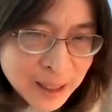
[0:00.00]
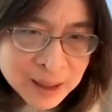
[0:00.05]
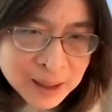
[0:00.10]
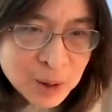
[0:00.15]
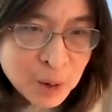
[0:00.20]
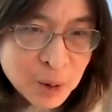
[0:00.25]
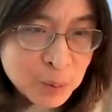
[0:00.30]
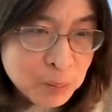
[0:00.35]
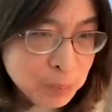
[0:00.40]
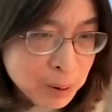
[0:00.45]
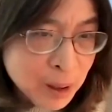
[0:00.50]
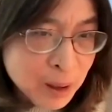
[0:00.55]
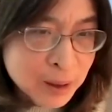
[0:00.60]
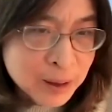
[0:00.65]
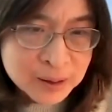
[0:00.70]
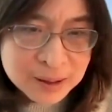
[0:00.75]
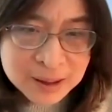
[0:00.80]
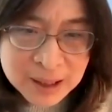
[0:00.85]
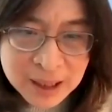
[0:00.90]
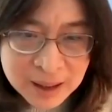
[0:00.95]
I know
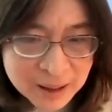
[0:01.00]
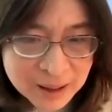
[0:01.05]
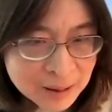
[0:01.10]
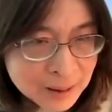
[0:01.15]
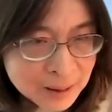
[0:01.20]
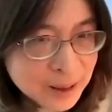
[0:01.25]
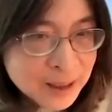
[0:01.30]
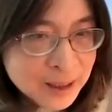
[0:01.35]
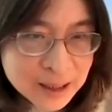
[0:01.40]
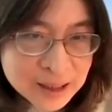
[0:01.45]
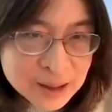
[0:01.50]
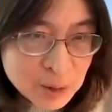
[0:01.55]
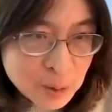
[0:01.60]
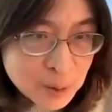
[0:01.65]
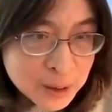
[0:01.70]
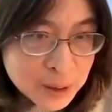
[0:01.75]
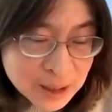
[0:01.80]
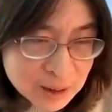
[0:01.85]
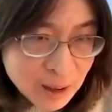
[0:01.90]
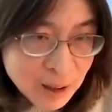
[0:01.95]
BART is
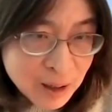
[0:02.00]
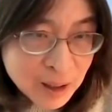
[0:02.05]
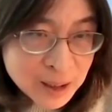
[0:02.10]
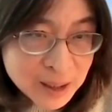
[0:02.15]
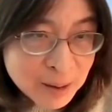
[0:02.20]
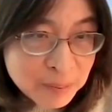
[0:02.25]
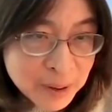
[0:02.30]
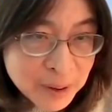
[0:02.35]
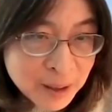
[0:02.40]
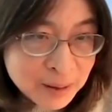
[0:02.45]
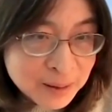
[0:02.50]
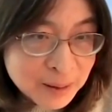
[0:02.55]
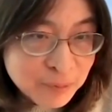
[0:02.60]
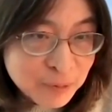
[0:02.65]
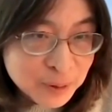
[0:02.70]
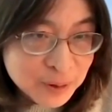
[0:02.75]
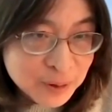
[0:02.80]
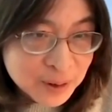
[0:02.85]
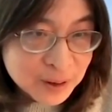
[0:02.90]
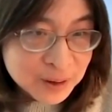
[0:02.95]
already talking about it
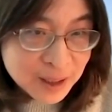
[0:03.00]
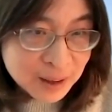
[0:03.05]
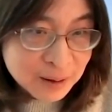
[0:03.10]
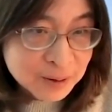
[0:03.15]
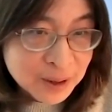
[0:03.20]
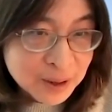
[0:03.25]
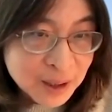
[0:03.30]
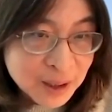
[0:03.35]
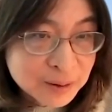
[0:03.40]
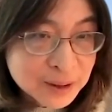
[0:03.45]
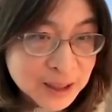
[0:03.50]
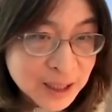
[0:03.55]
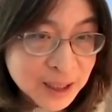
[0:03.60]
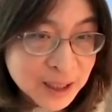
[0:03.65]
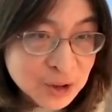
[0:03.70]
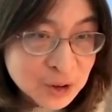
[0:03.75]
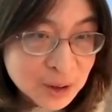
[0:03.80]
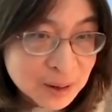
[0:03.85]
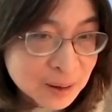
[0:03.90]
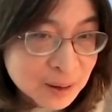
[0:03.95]
for their downtown
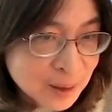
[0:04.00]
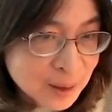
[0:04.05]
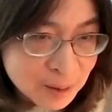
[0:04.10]
station.